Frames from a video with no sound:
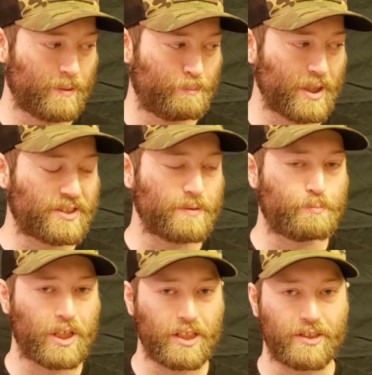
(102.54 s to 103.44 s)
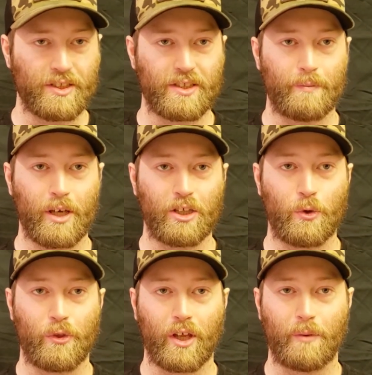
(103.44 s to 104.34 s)
bits and pieces that make
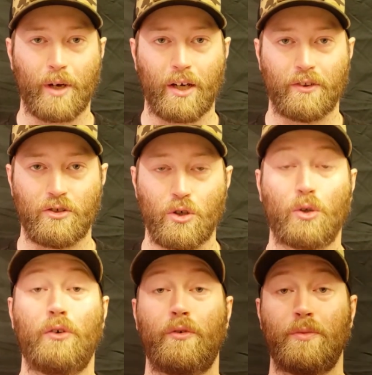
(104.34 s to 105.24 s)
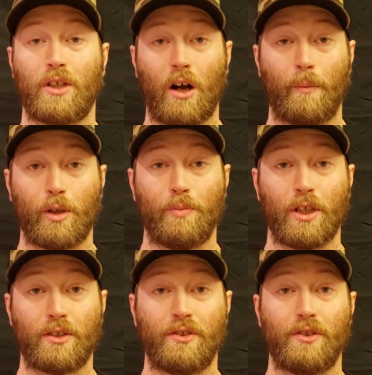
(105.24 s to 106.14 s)
you think about the Joker from the comic
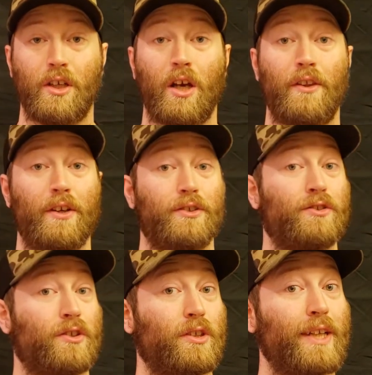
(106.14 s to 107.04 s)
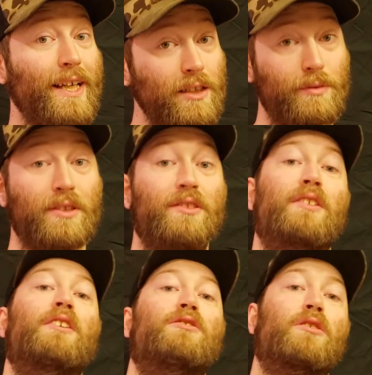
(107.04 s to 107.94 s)
books. There are certain elements
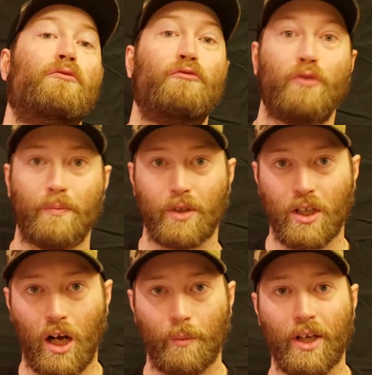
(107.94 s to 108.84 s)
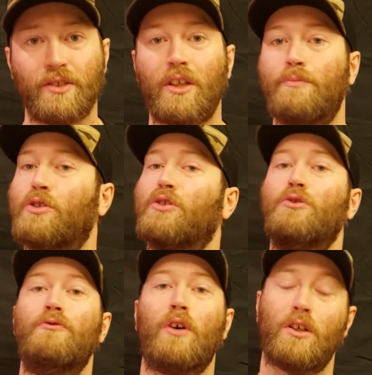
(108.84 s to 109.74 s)
that they took from the comics. I'm sure
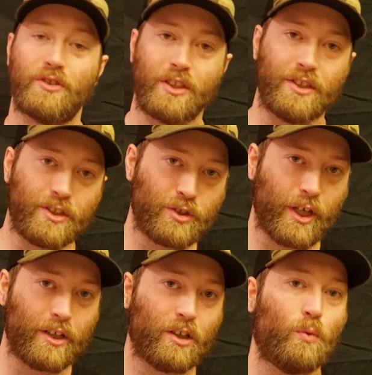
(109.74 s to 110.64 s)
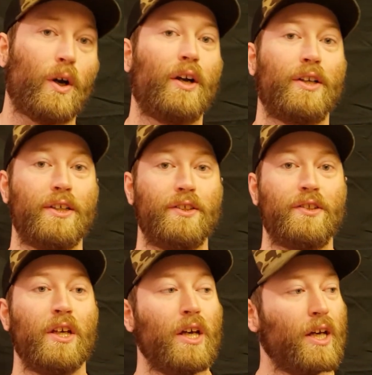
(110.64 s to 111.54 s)
you've all seen the trailer where
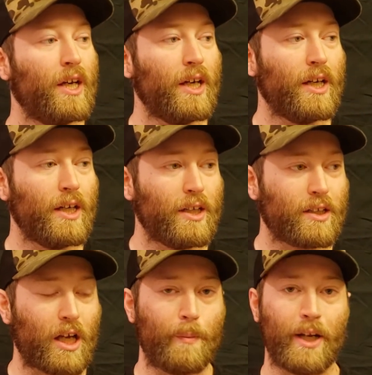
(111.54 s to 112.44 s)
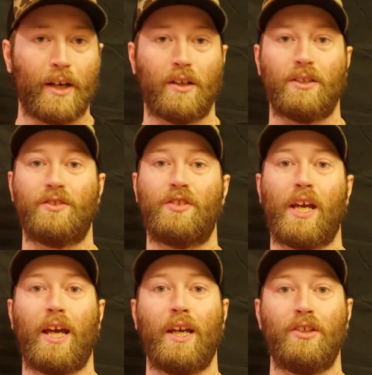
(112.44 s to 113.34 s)
he's coming out on
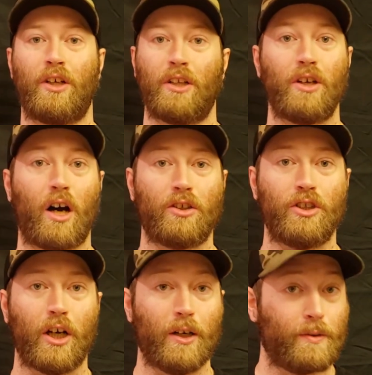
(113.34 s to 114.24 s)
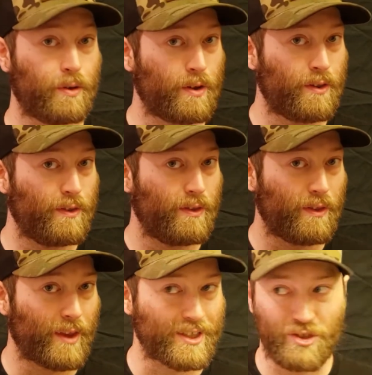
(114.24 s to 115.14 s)
stage on a talk show.
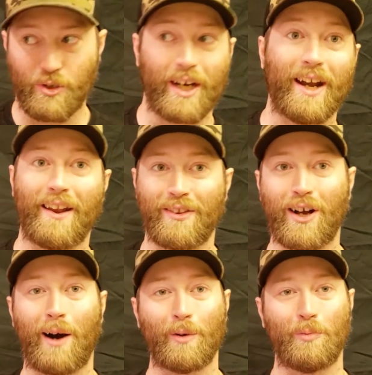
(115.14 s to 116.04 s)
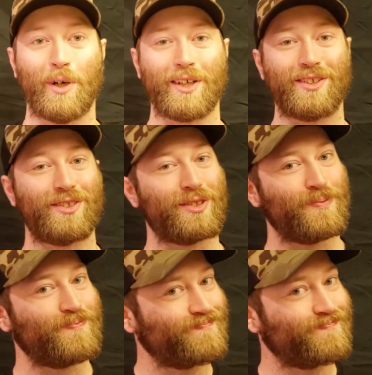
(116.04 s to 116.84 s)
That's straight out of the comic books.